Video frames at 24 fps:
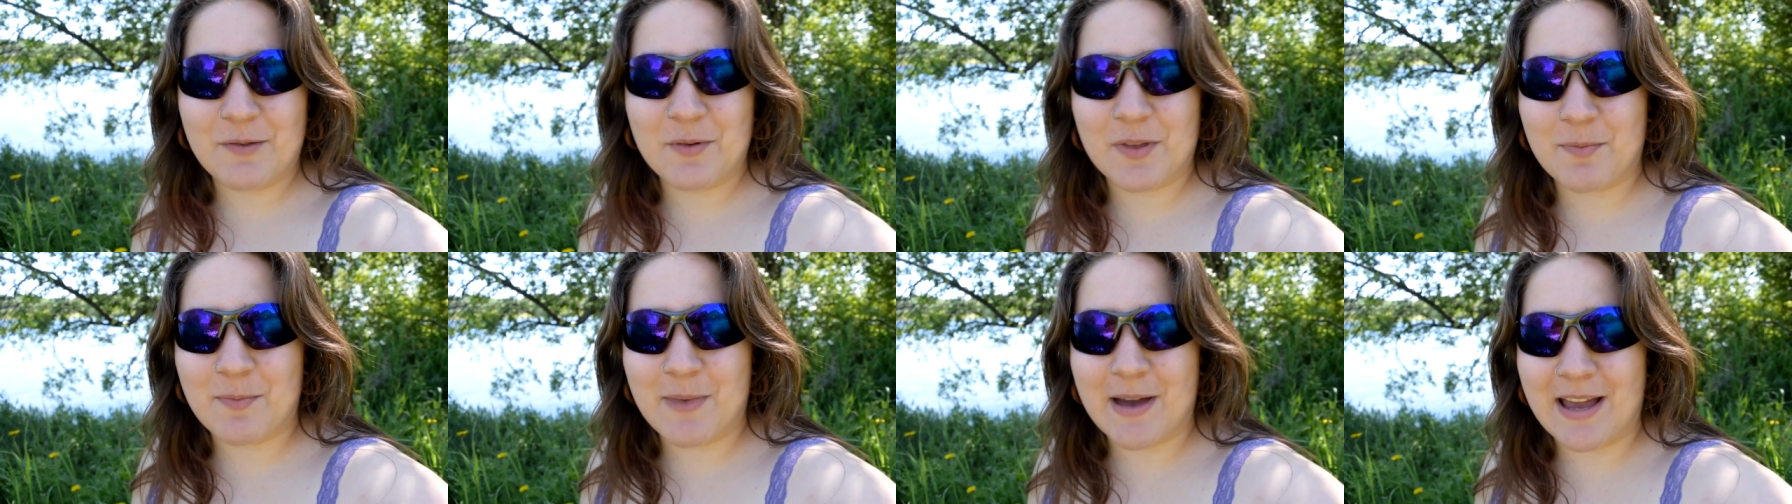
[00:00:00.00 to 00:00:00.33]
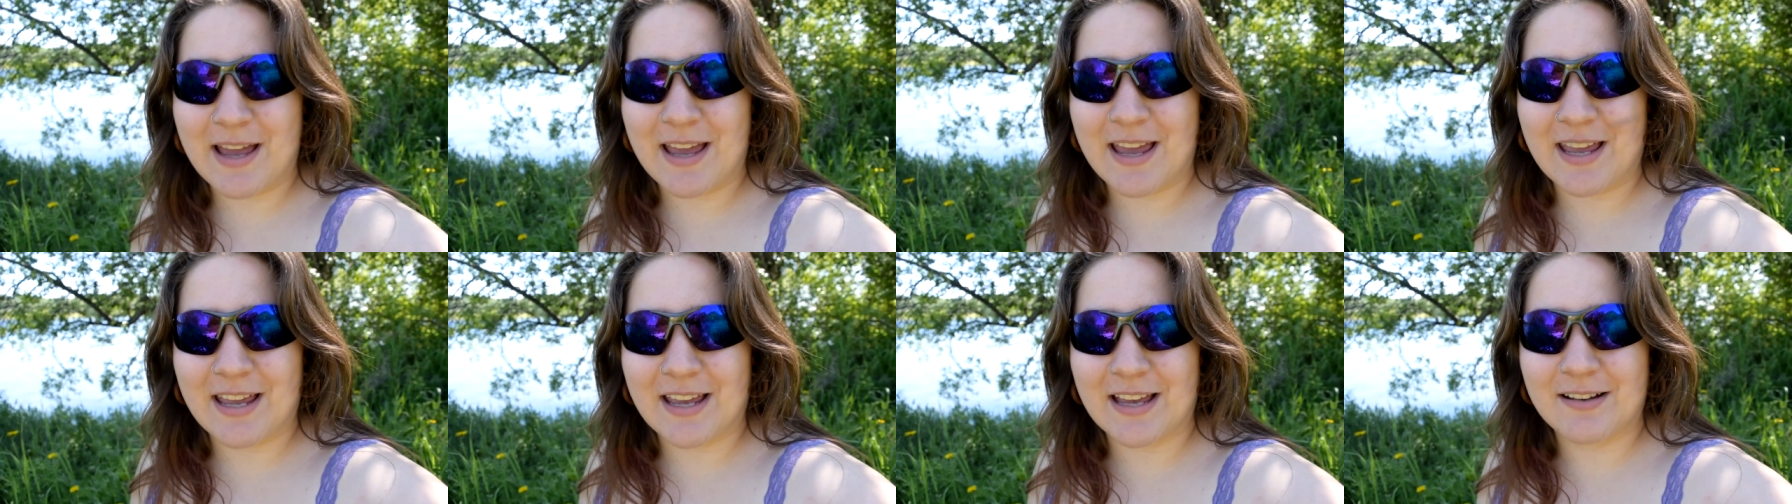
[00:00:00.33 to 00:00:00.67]
with
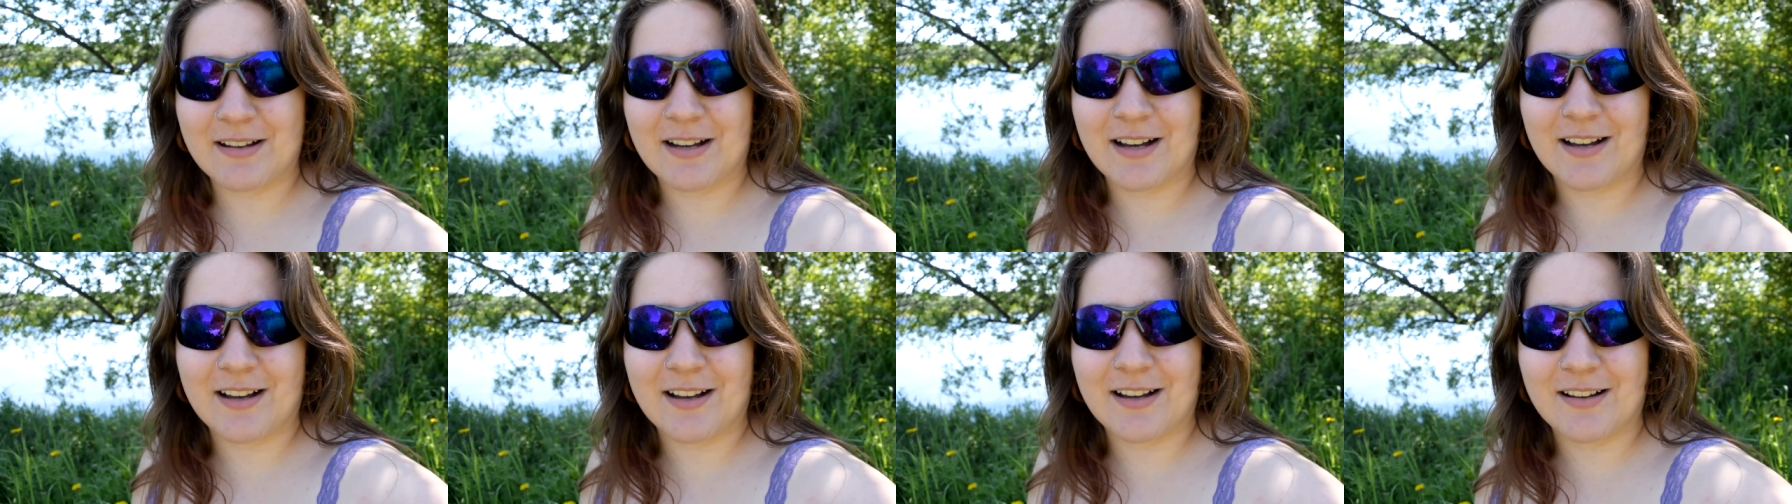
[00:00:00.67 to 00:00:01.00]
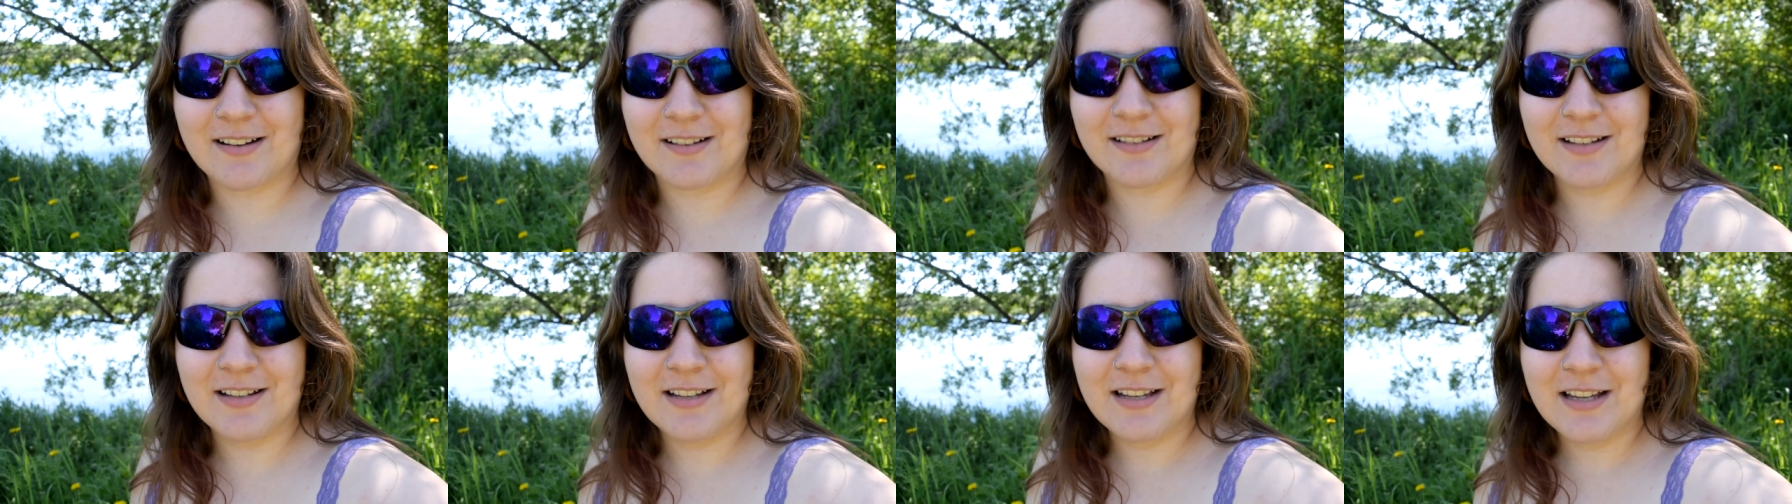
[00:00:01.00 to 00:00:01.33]
my,
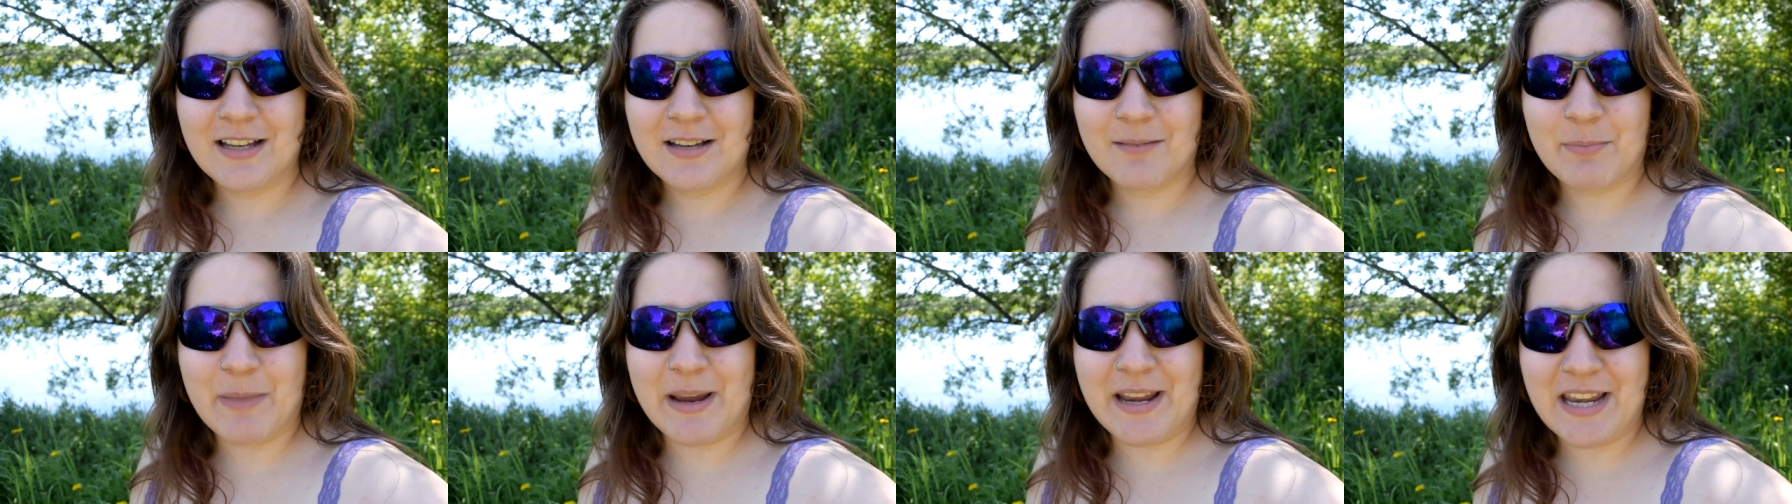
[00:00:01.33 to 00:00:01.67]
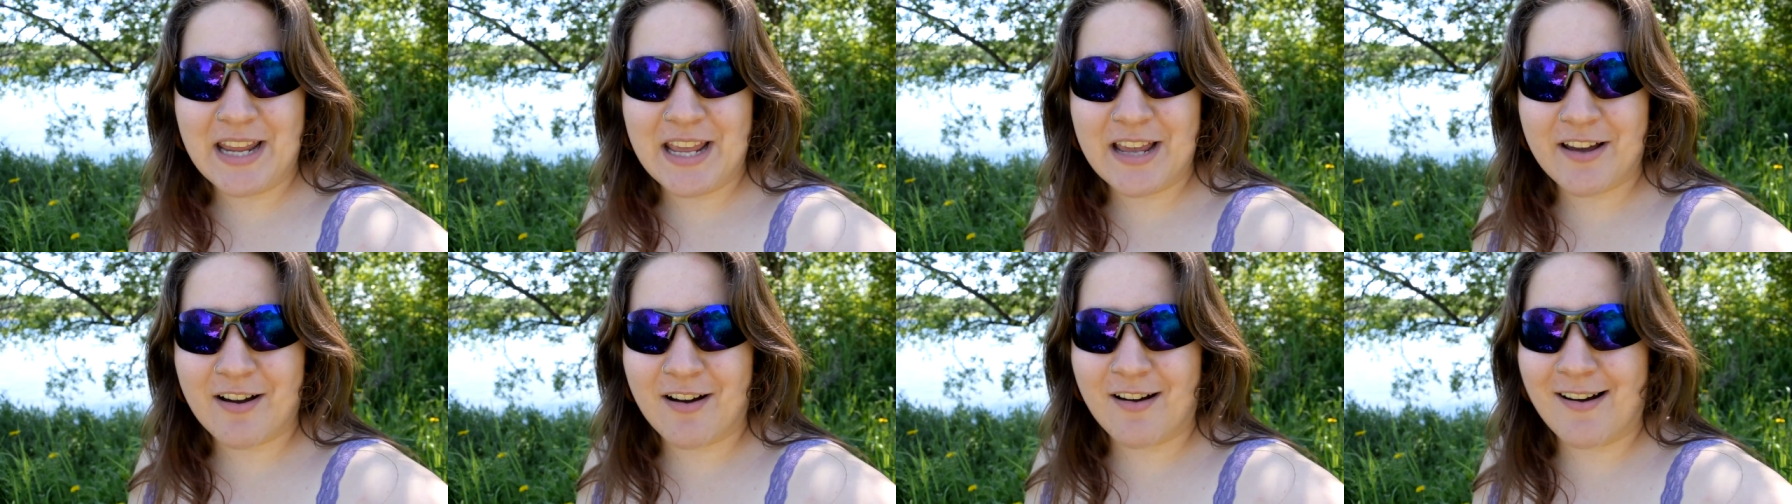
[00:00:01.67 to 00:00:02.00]
uh, my
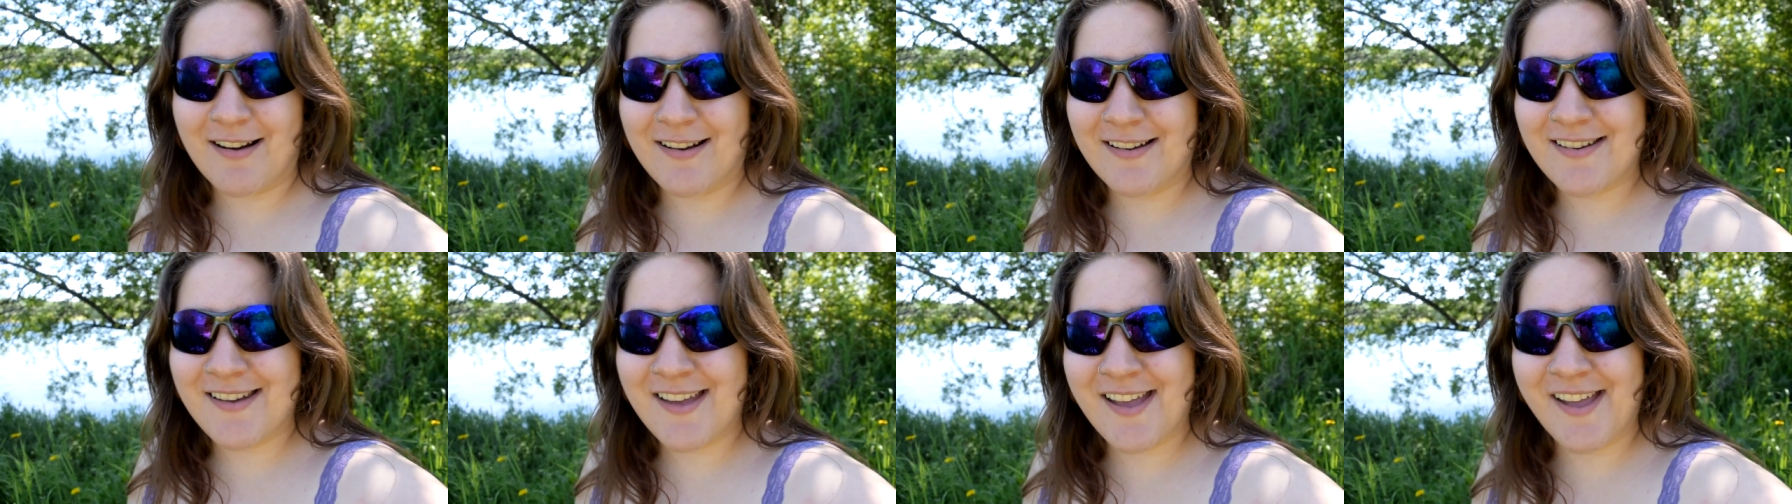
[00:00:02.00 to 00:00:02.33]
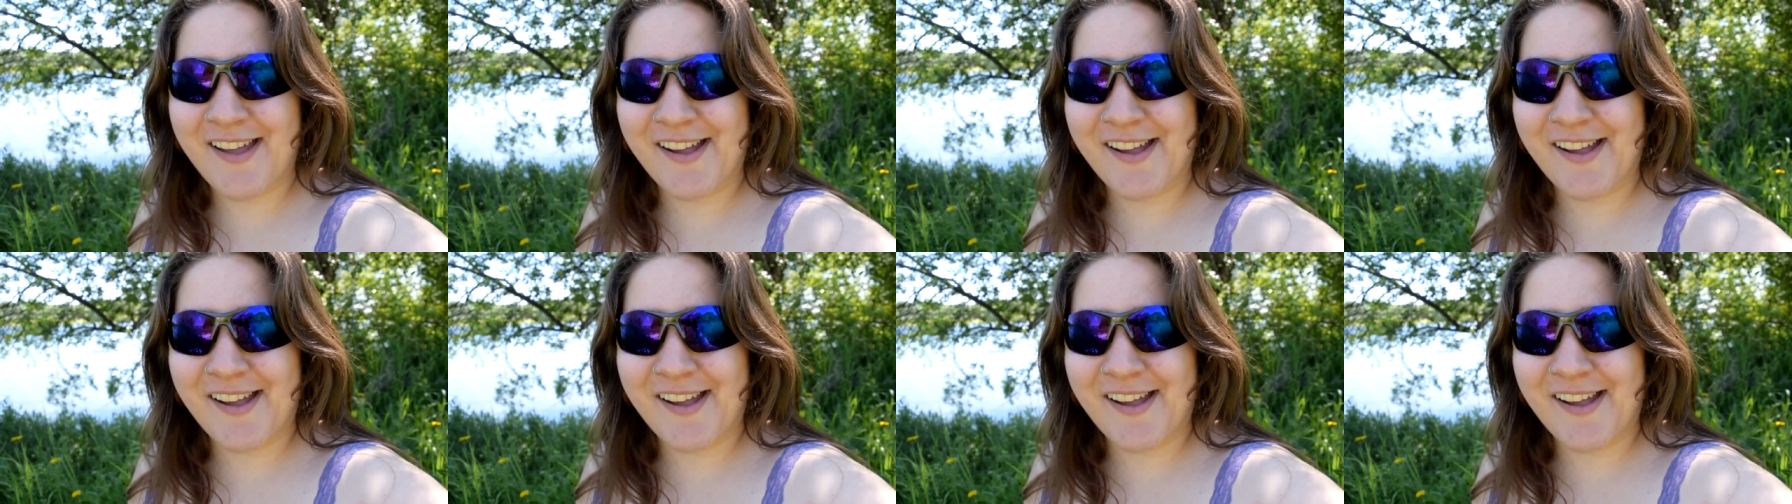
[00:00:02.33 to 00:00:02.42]
Nikon